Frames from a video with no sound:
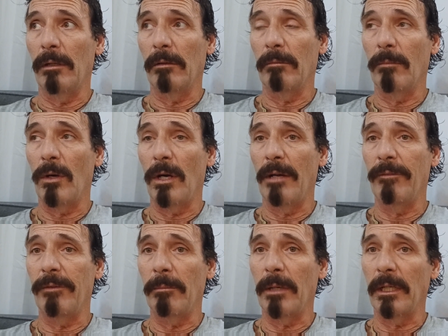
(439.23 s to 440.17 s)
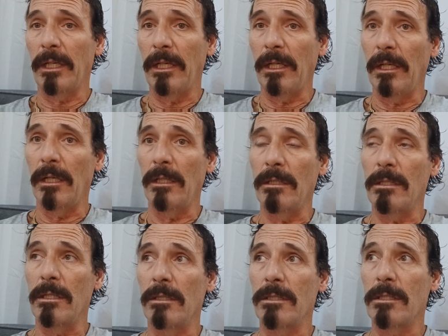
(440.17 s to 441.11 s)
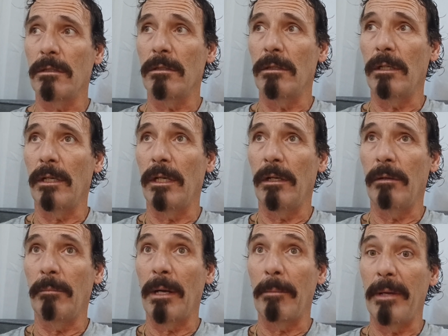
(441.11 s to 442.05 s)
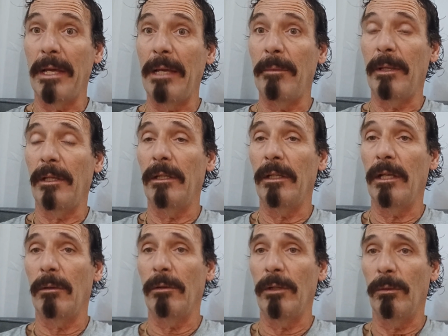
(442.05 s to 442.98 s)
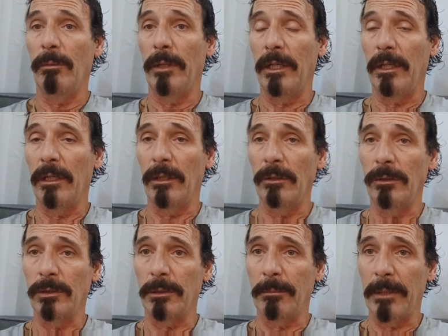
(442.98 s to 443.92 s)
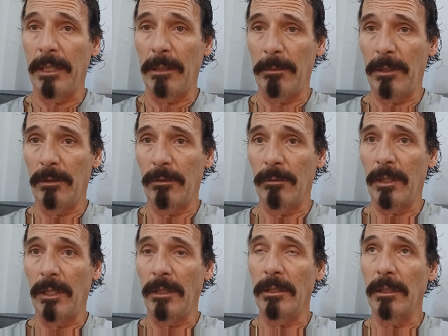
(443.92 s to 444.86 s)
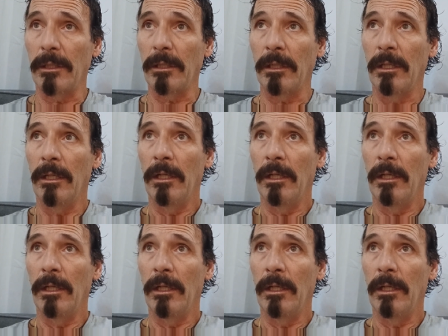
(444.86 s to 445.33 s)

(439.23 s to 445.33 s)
wife and my kids and my baby, we didn't lose the baby or anything.